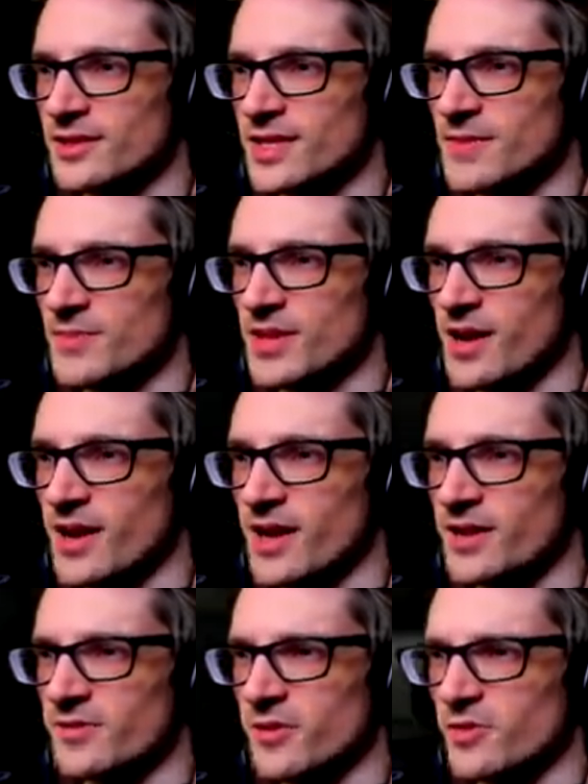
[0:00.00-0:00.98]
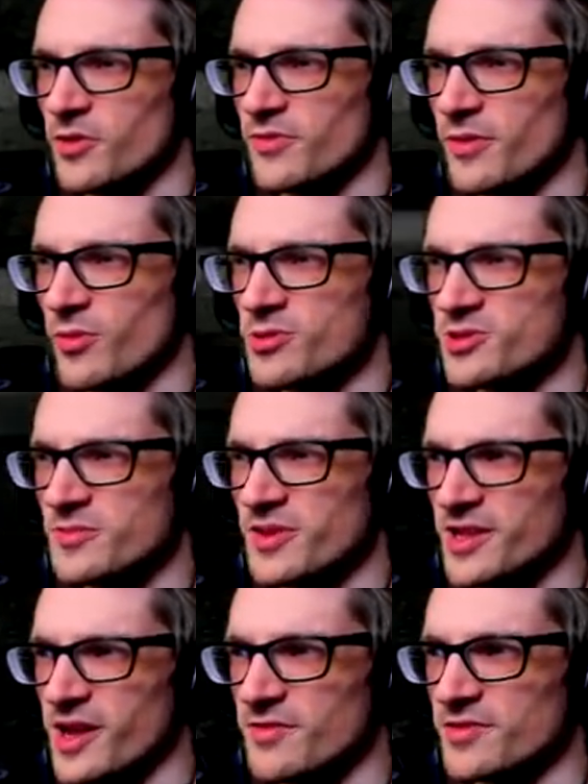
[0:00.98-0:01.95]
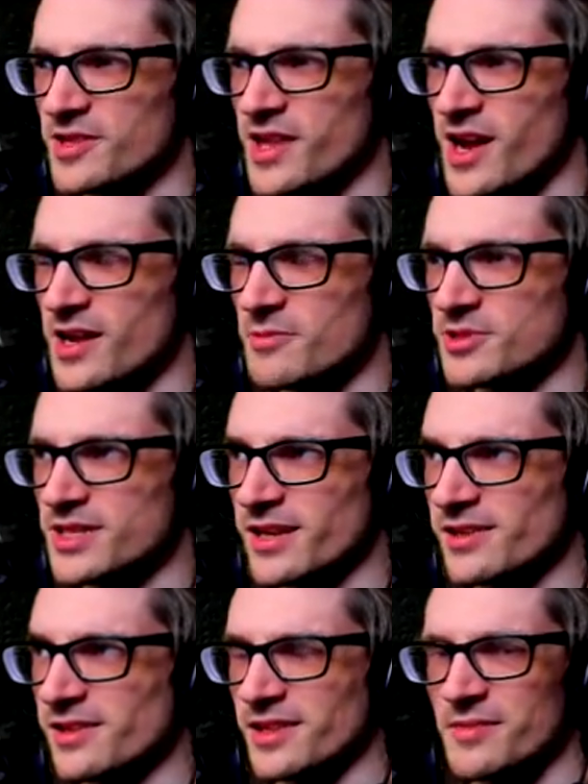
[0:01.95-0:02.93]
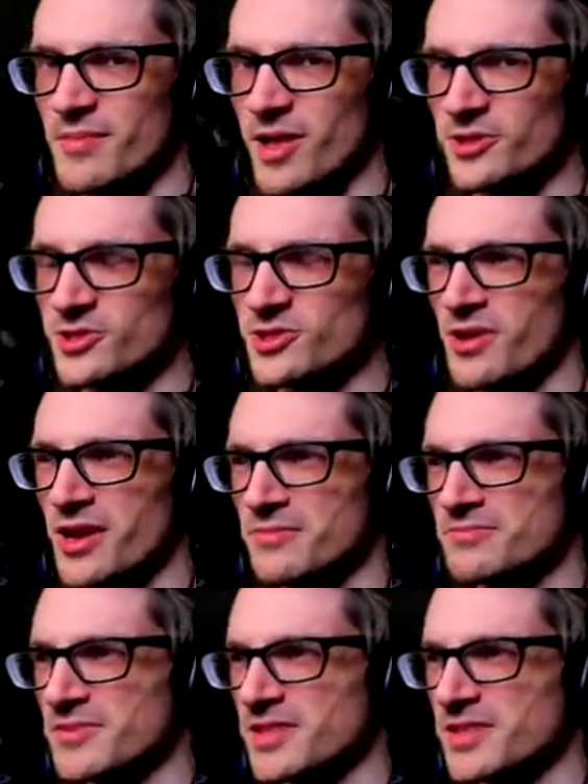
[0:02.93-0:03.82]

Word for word: keep the eye, although if I roast him in the oven, the eye would technically melt, so I...